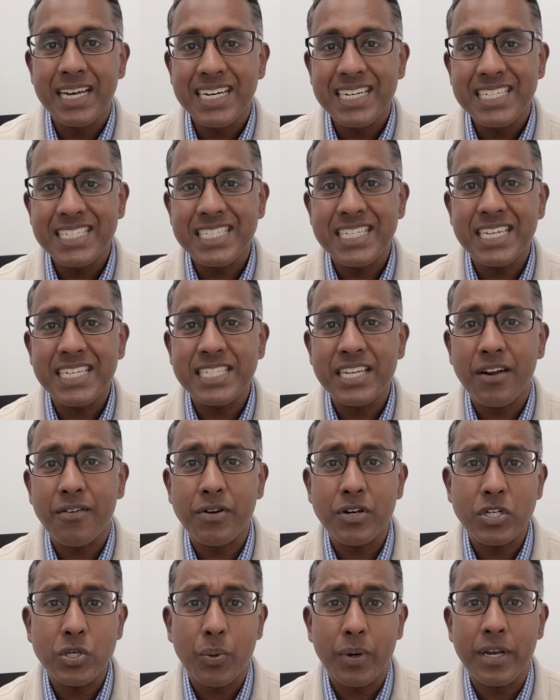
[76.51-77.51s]

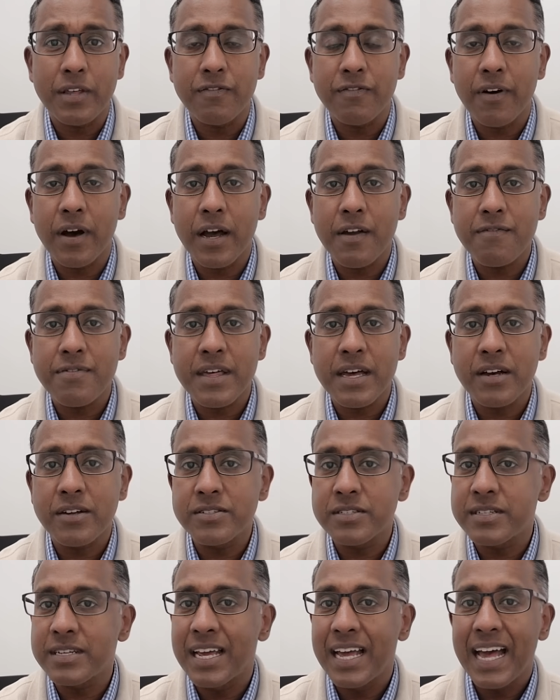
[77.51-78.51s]

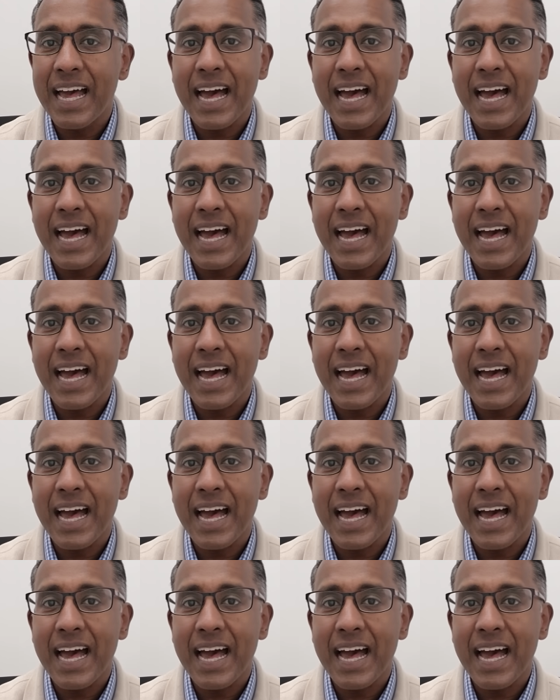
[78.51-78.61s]
$625,000